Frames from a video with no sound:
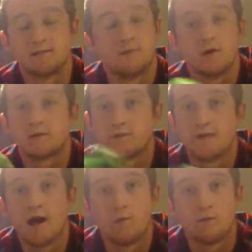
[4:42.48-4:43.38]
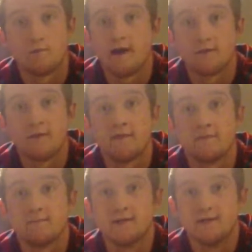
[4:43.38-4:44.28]
to be honest with you, I would recommend
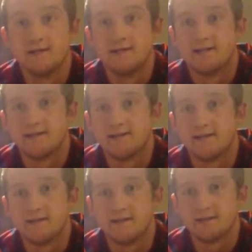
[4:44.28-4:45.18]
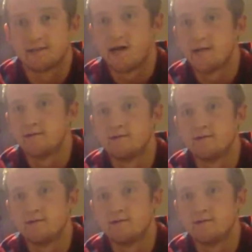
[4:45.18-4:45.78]
them. The design,